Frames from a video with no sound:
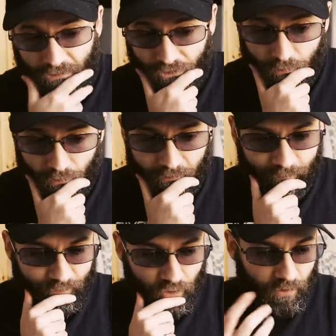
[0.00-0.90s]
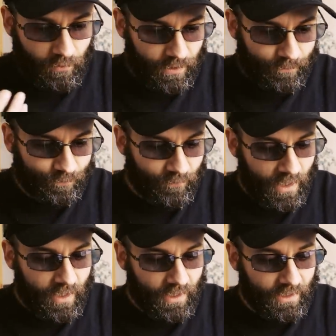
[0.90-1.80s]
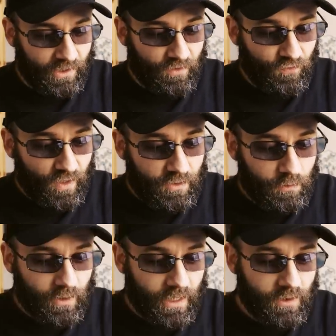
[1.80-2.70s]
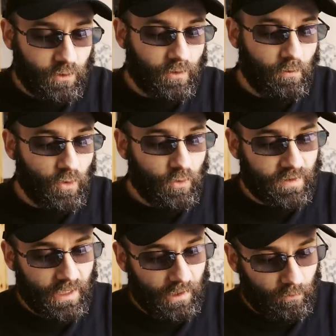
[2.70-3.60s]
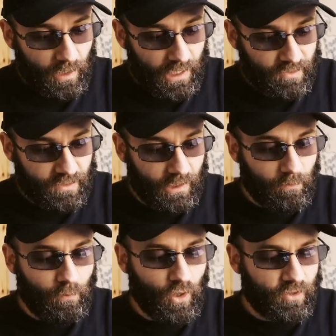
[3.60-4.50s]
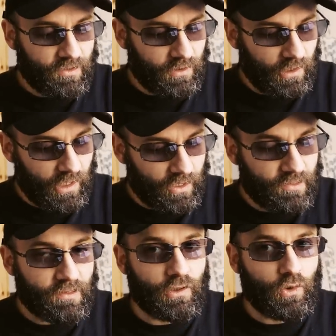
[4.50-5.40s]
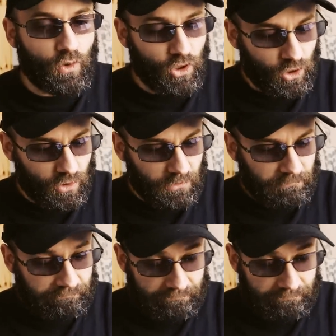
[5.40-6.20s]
Should be? Should it be? That the things will get to a more tech-based and personalized solution.